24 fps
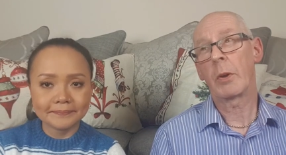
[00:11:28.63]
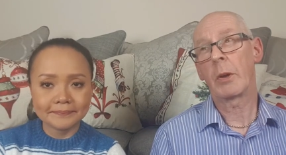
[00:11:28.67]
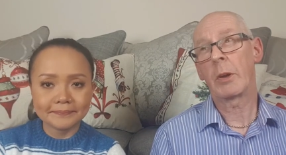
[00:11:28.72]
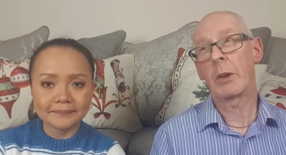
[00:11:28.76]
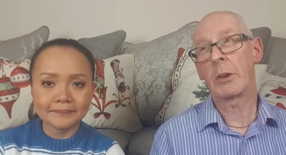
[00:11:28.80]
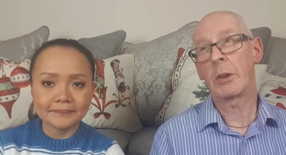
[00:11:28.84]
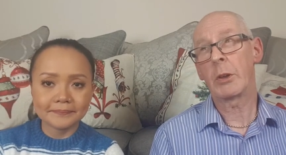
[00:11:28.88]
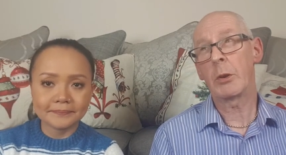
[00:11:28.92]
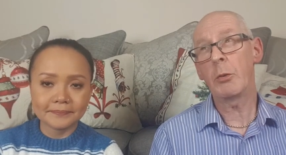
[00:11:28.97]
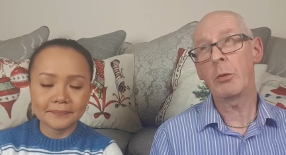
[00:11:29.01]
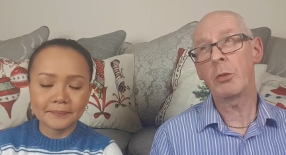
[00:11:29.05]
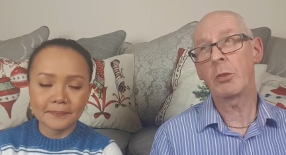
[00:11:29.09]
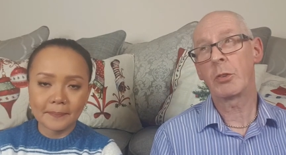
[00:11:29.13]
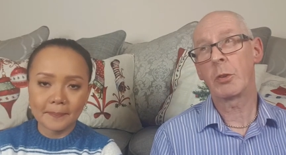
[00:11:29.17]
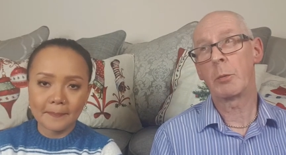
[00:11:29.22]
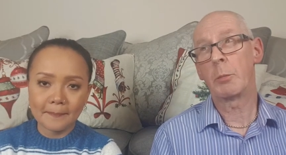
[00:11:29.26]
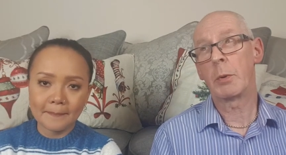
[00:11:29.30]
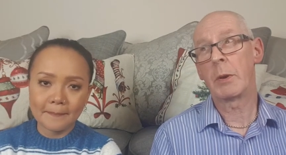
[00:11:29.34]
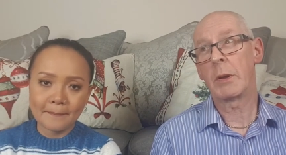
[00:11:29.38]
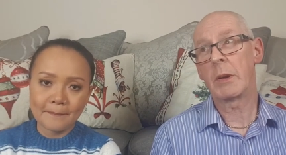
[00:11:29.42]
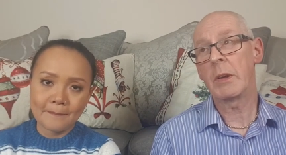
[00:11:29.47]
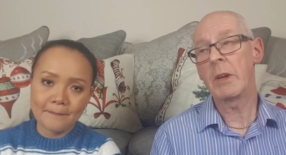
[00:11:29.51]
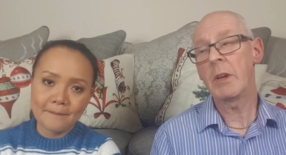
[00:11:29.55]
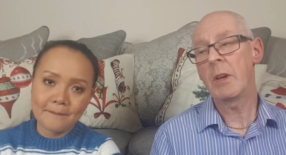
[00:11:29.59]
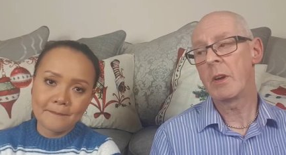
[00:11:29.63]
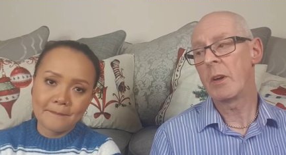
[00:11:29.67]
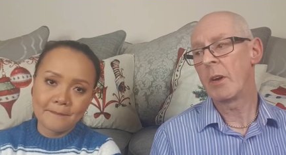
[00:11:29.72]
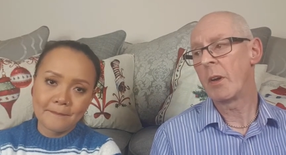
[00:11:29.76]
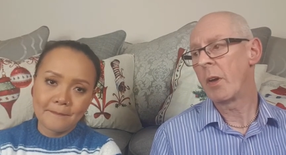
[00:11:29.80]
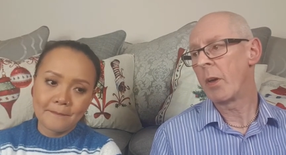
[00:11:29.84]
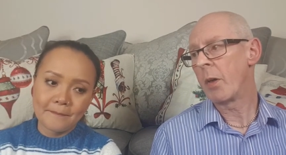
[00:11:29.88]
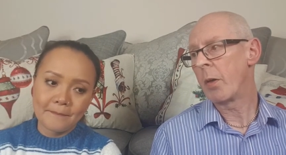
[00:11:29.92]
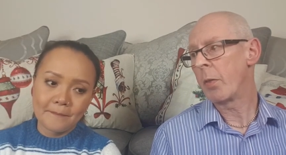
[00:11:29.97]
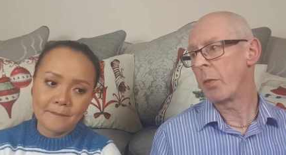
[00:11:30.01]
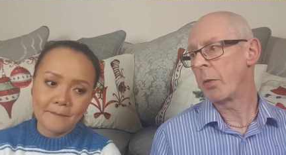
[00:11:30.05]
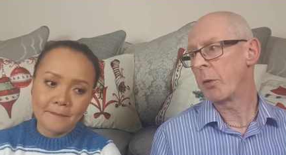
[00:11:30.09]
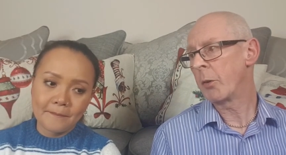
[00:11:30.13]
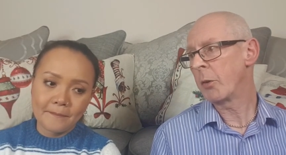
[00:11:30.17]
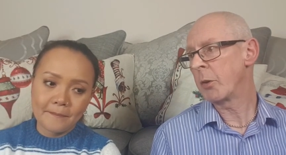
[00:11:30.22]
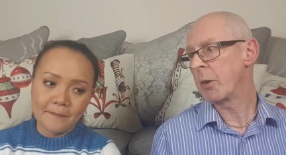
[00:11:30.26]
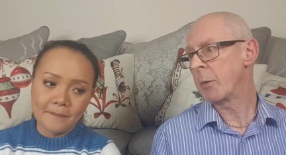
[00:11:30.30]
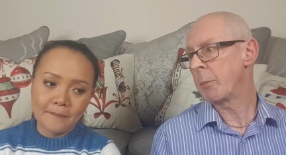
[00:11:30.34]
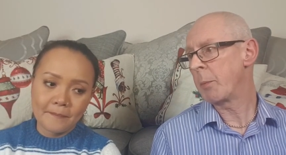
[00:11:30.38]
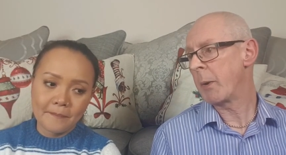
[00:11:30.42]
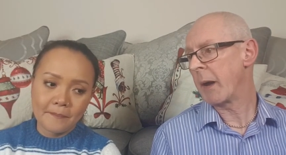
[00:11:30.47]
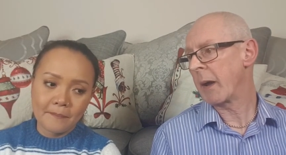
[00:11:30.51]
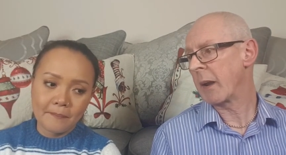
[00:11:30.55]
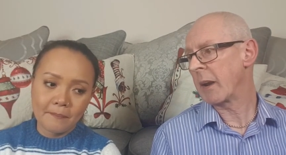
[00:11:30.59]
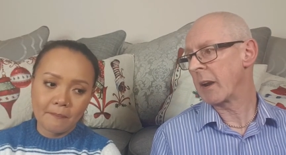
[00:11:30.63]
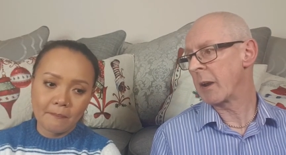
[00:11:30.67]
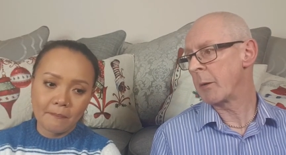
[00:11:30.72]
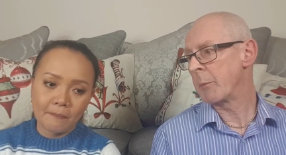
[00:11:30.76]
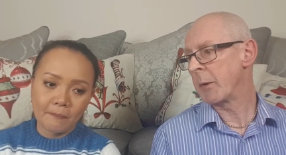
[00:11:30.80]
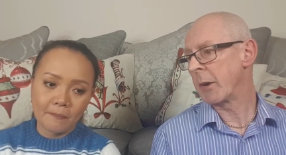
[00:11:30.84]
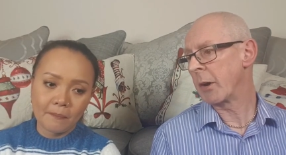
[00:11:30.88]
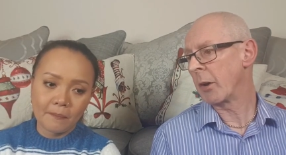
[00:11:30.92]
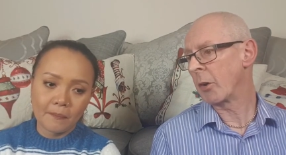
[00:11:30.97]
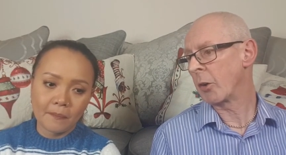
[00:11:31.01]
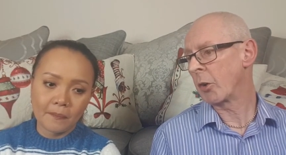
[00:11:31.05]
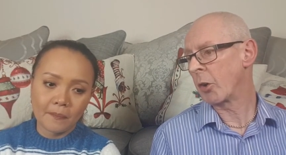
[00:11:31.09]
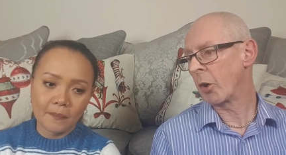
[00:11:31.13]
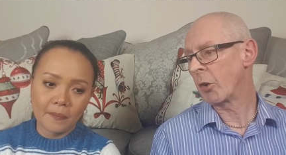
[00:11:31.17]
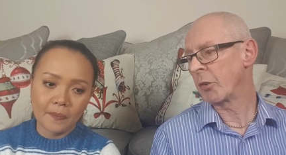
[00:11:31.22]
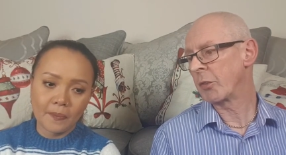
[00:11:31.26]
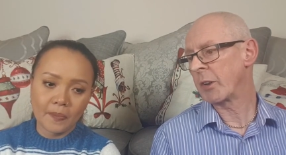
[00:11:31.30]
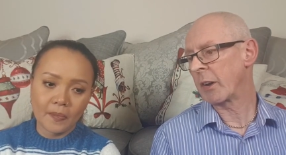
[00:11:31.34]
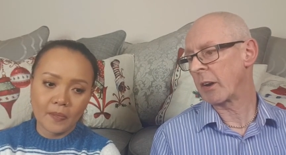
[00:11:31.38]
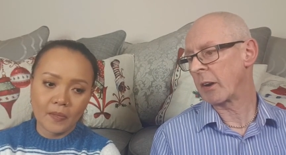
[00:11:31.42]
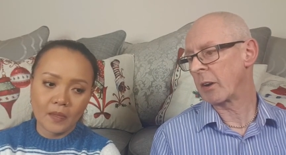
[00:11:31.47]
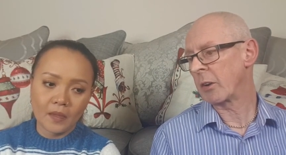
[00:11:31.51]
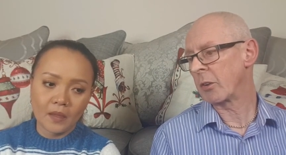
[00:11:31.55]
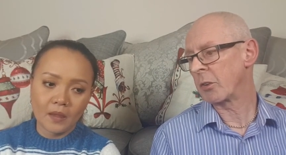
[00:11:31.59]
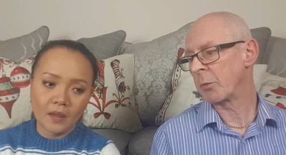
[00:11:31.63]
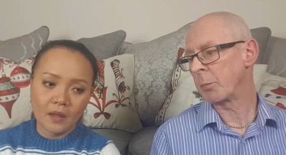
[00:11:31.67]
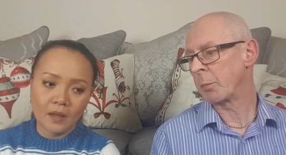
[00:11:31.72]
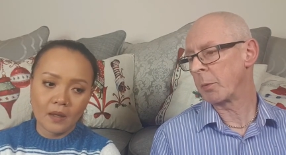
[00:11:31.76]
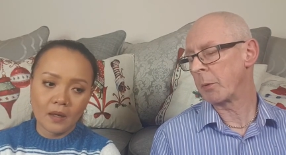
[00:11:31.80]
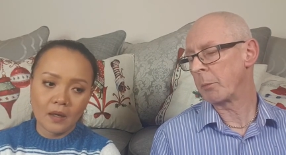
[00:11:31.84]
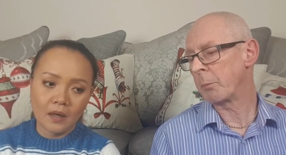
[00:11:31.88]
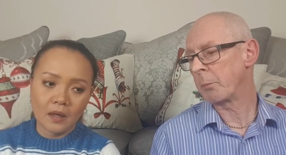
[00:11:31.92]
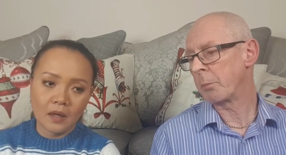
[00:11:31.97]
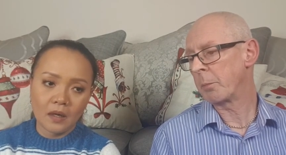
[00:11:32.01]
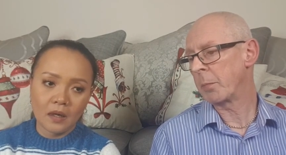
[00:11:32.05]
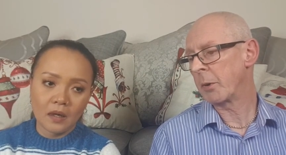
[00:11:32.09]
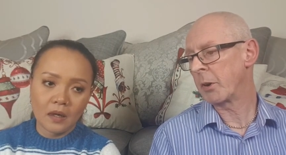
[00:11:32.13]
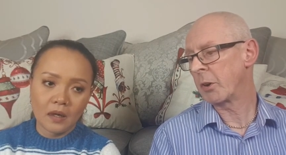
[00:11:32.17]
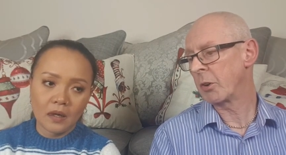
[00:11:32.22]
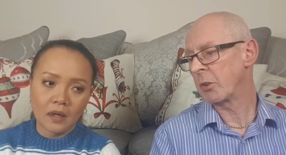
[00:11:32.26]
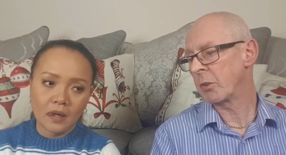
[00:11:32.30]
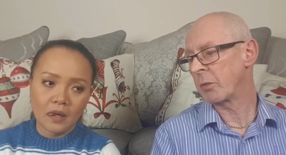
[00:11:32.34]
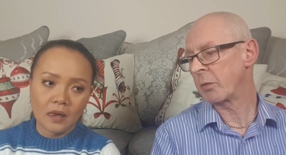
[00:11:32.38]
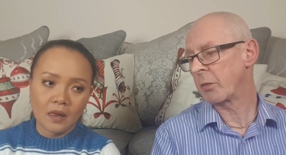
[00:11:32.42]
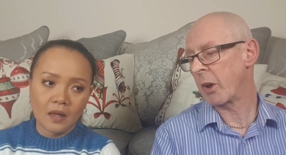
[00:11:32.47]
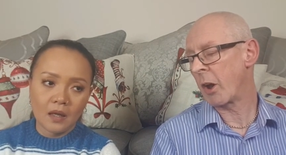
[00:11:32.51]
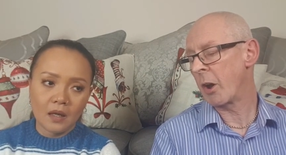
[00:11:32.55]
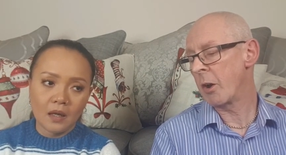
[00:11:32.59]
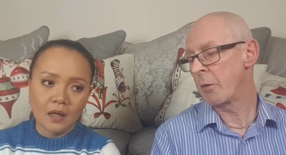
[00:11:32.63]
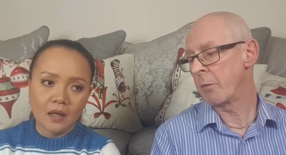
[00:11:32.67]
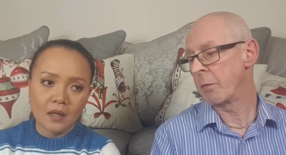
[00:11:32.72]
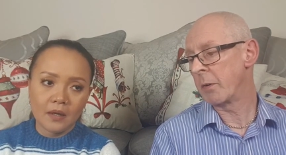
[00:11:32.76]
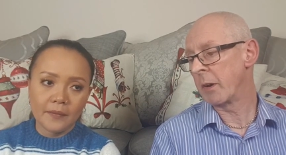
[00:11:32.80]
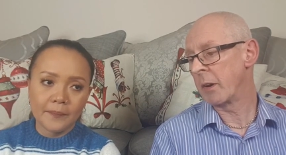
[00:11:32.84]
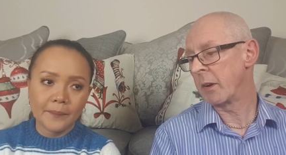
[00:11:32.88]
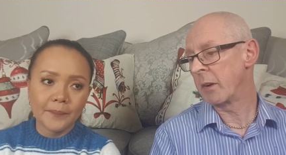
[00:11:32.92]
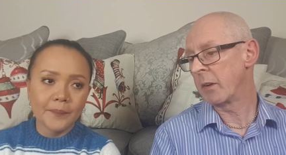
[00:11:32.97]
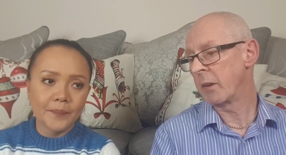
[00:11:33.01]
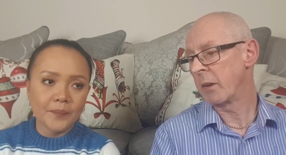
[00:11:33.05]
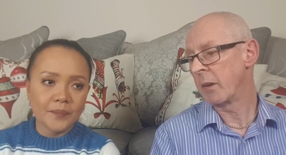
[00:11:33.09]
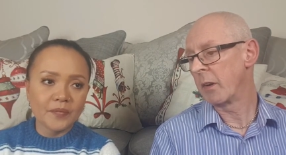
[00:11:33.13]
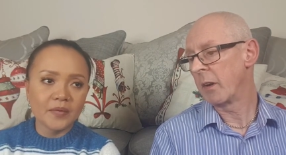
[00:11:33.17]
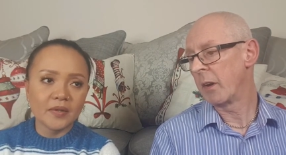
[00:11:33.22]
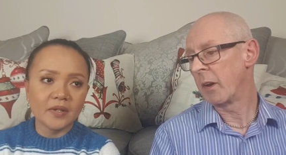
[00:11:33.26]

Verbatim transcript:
Speaker 1: it used to be £30 limit on contactless, but because of COVID,